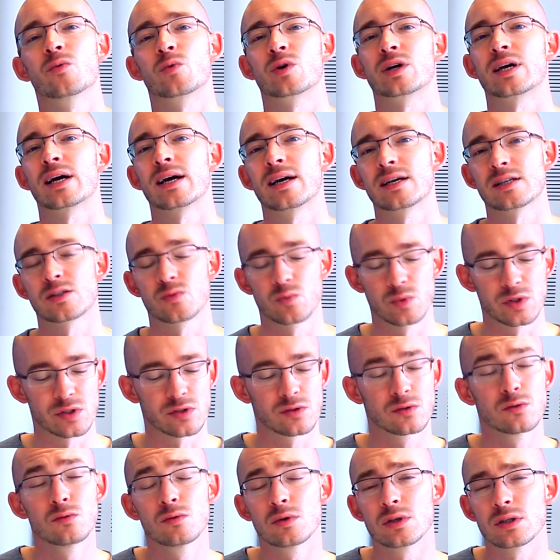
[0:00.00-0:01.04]
whereas
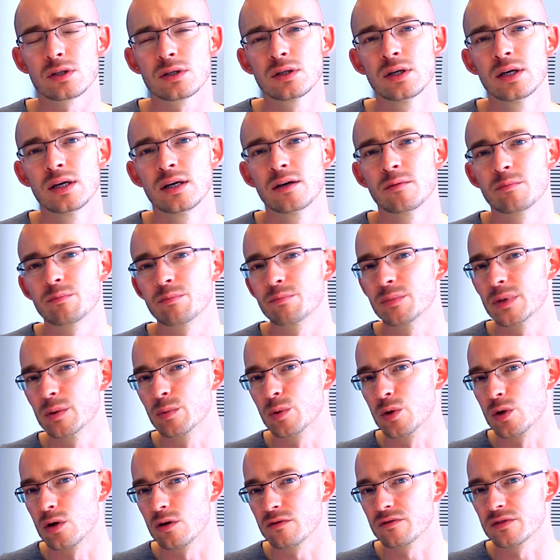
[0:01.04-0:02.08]
with Google,
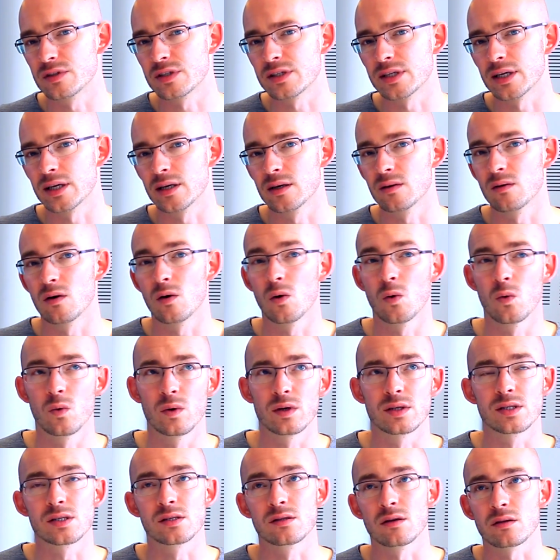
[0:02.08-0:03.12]
people often say, oh,
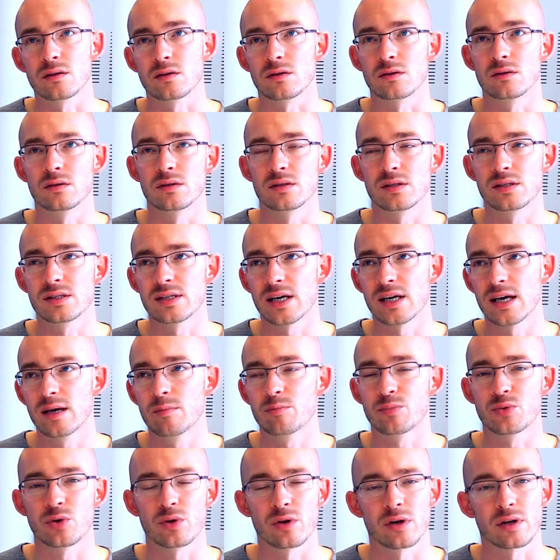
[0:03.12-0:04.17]
it's not the same
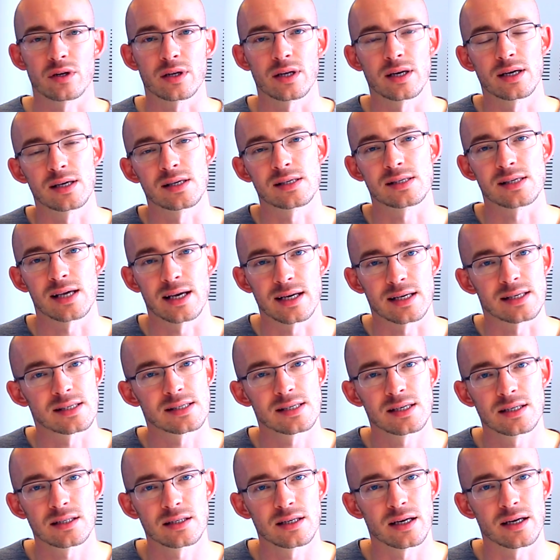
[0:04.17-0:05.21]
product as
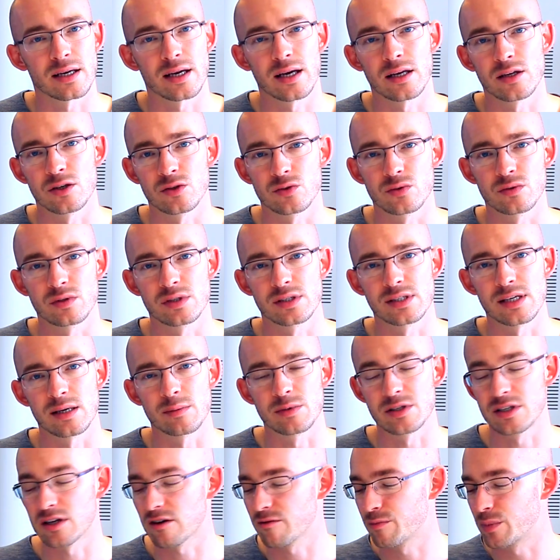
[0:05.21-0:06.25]
Excel. I cannot do the same
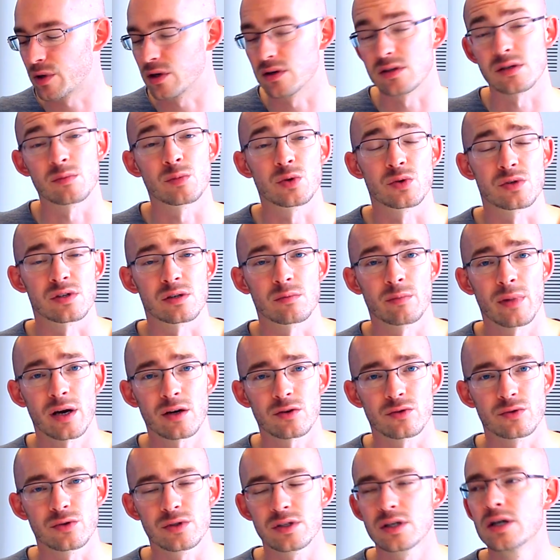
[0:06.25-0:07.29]
stuff because I'm using
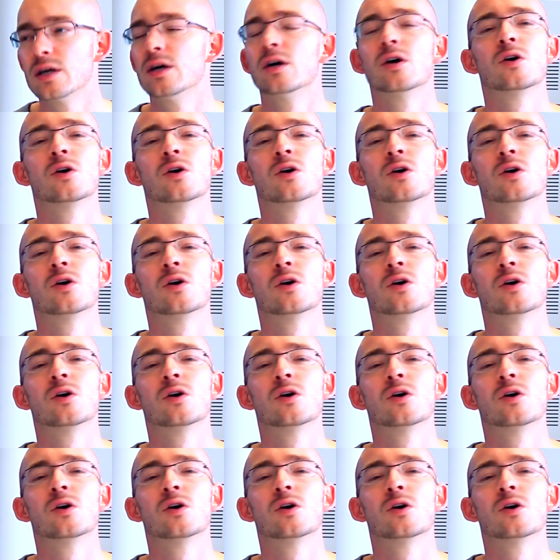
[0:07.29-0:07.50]
macros,